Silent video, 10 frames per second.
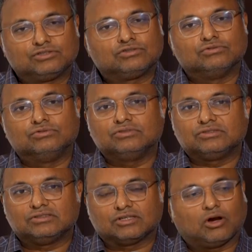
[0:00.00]

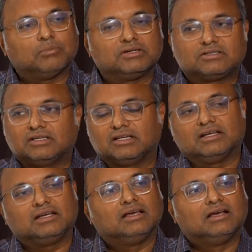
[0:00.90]
issues, the
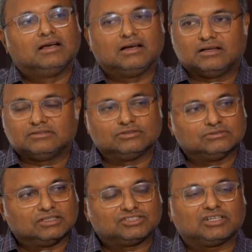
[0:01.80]
commentary,
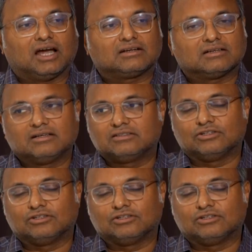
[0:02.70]
the chatter,